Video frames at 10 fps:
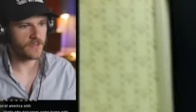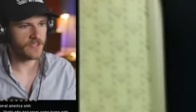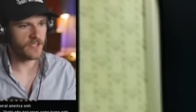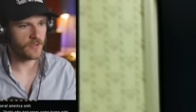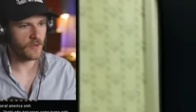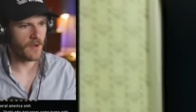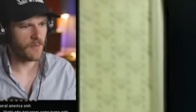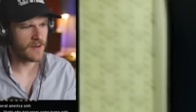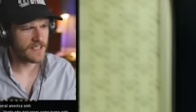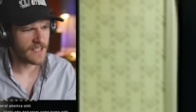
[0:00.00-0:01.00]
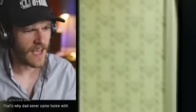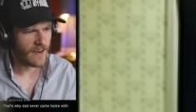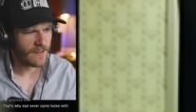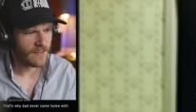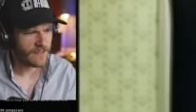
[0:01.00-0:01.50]
so he's in the doorway. What is
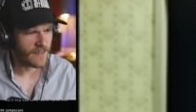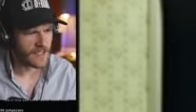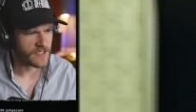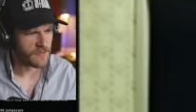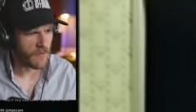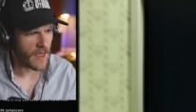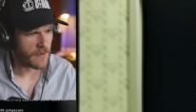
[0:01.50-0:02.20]
that? It gets thrown